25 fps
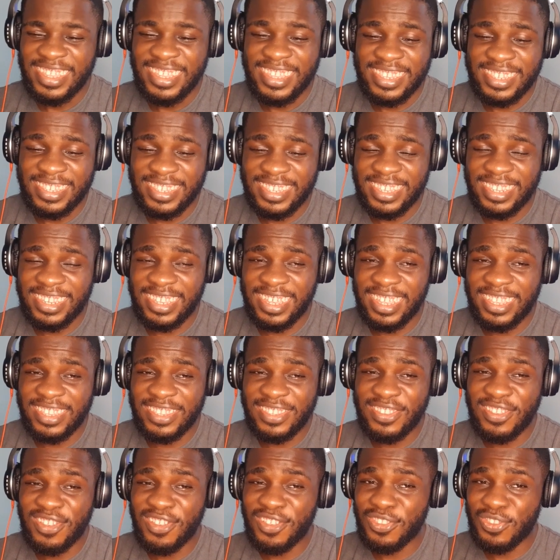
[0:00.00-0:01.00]
Said that he's
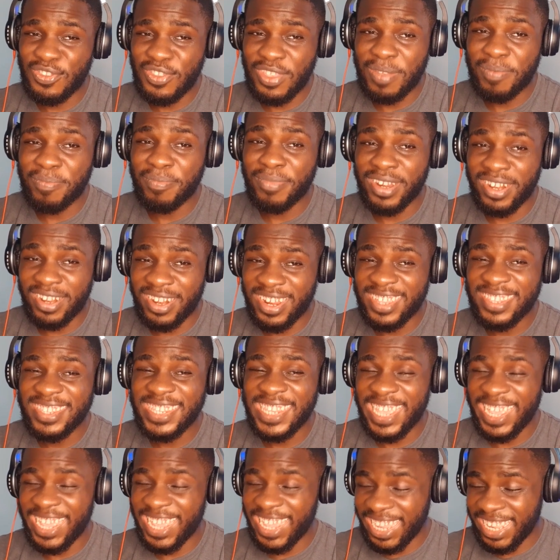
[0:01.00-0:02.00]
going to embarrass
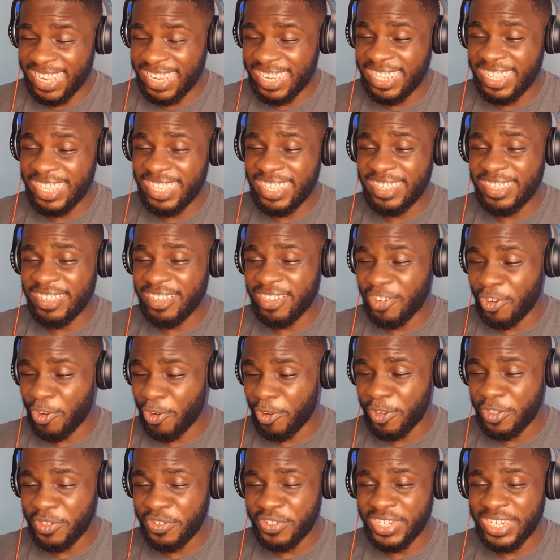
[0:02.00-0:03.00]
any
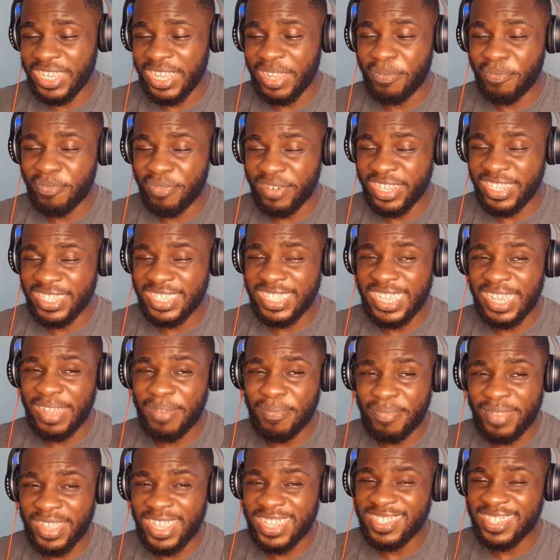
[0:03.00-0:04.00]
country that brings their
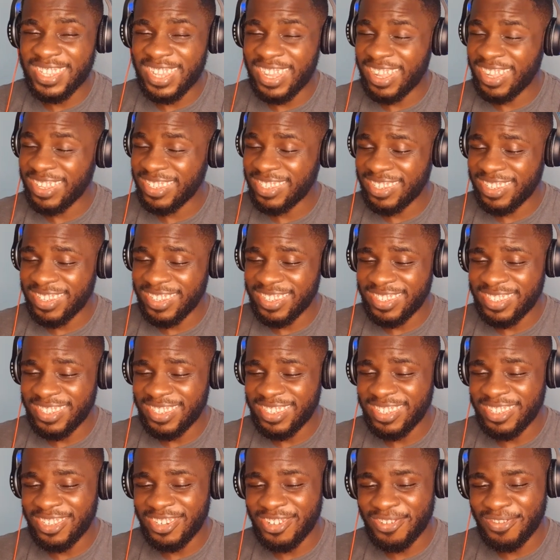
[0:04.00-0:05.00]
best artists,
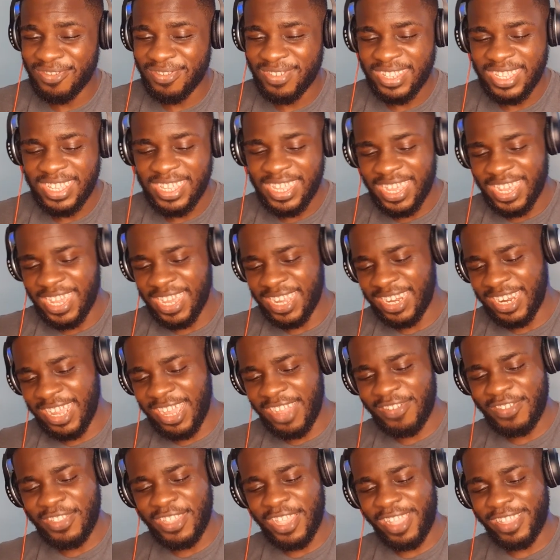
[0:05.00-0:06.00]
you know? And
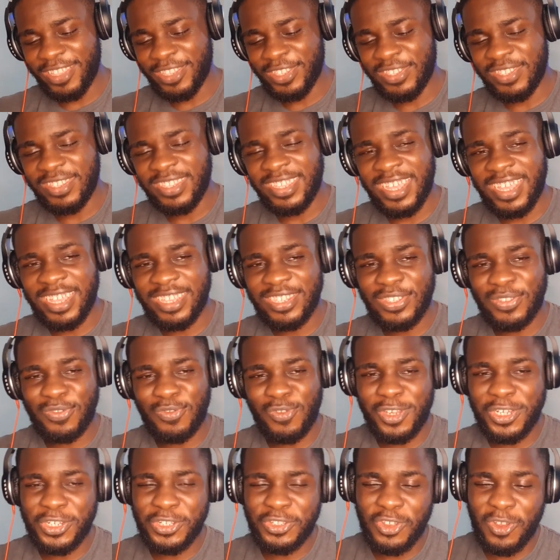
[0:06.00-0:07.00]
now he has
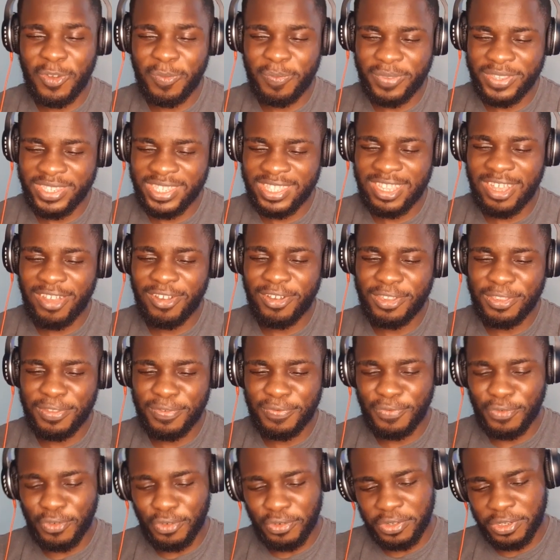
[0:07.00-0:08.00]
switched up. He's now on the
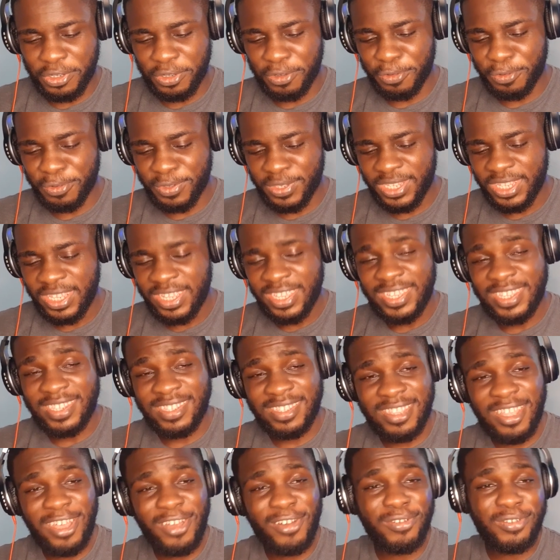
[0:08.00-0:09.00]
vocals.
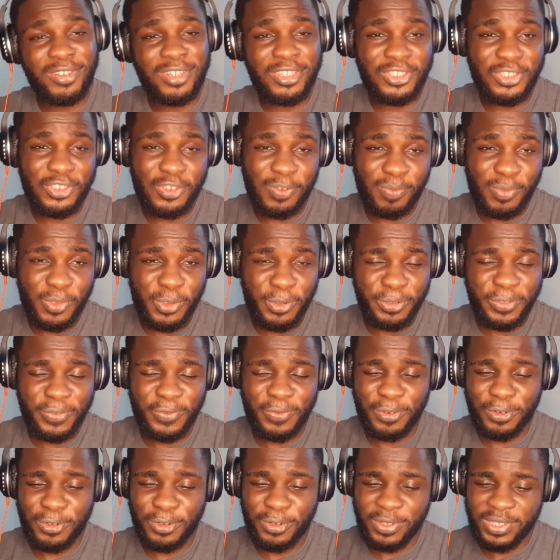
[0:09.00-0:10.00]
He's now holding some notes
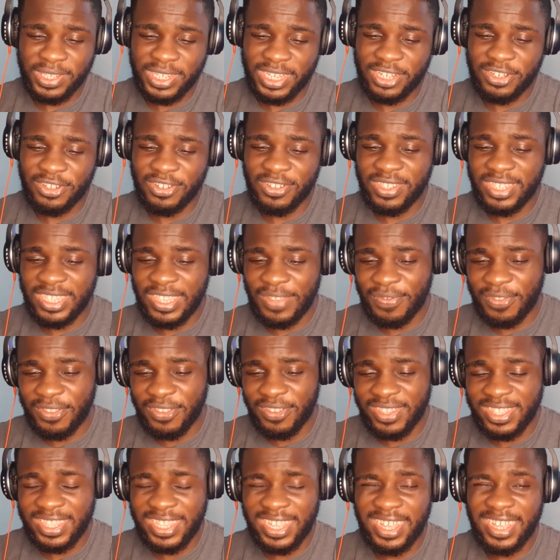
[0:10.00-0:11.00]
for us and just giving
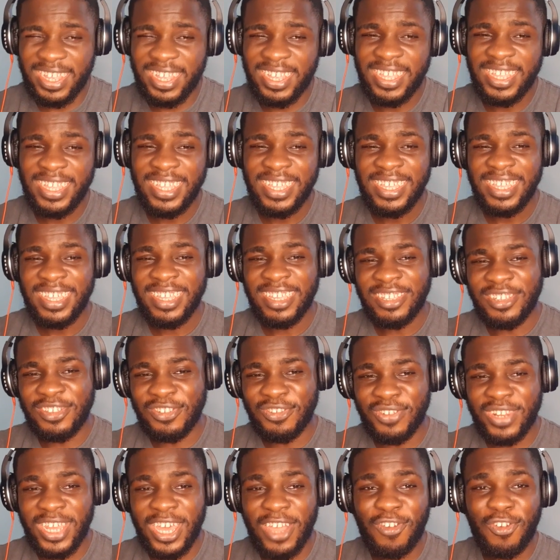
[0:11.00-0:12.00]
us that, you
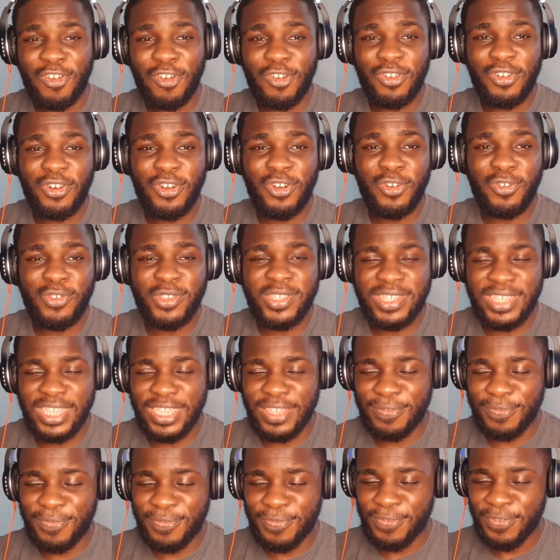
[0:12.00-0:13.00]
know, that
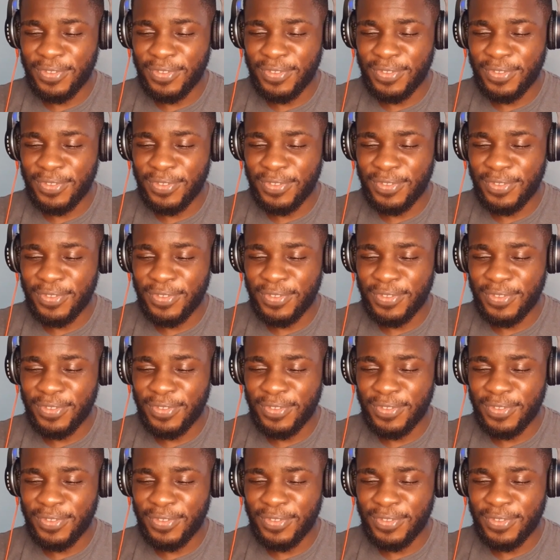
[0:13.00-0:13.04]
conclusive